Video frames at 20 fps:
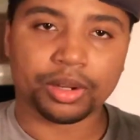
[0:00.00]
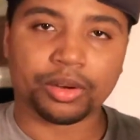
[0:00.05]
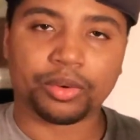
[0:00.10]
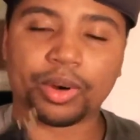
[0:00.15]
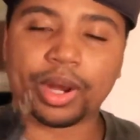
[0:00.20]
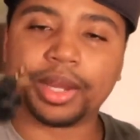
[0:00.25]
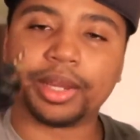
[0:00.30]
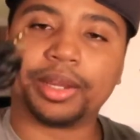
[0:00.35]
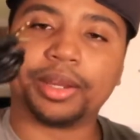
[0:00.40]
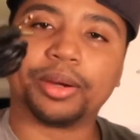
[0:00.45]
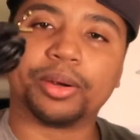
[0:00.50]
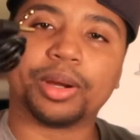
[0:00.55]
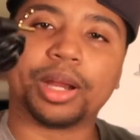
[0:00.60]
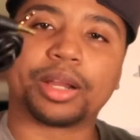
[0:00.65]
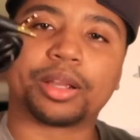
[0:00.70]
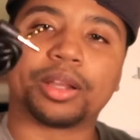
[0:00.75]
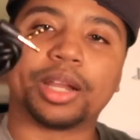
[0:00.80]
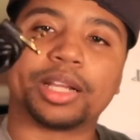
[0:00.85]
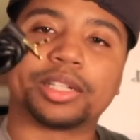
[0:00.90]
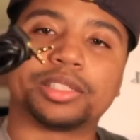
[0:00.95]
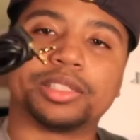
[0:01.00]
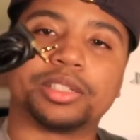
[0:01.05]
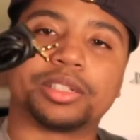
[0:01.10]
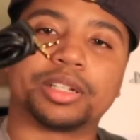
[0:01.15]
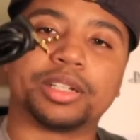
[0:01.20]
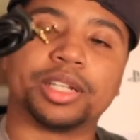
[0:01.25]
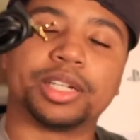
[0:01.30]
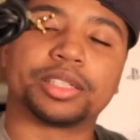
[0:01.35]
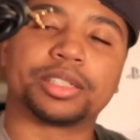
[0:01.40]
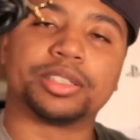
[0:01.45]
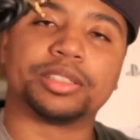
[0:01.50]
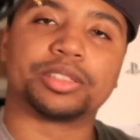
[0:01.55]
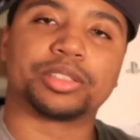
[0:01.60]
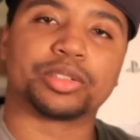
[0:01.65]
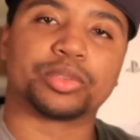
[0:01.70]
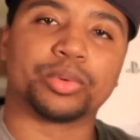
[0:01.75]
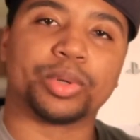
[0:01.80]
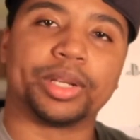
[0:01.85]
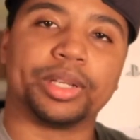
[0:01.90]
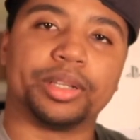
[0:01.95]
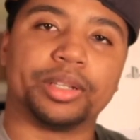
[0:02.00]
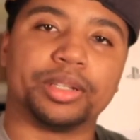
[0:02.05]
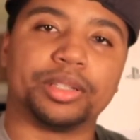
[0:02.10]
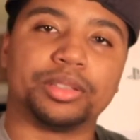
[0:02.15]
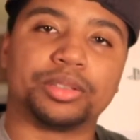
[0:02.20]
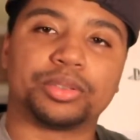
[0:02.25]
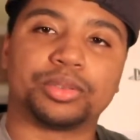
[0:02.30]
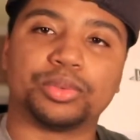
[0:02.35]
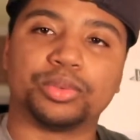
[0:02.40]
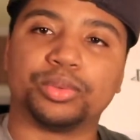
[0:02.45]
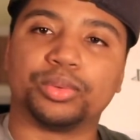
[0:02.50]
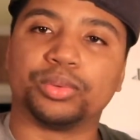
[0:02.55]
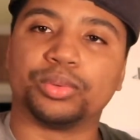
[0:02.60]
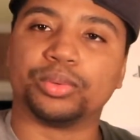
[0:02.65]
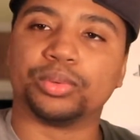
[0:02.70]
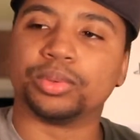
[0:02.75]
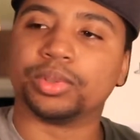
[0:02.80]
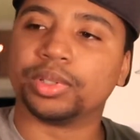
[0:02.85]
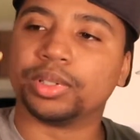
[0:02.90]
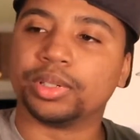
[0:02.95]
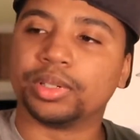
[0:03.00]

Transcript: right here I could actually connect this straight into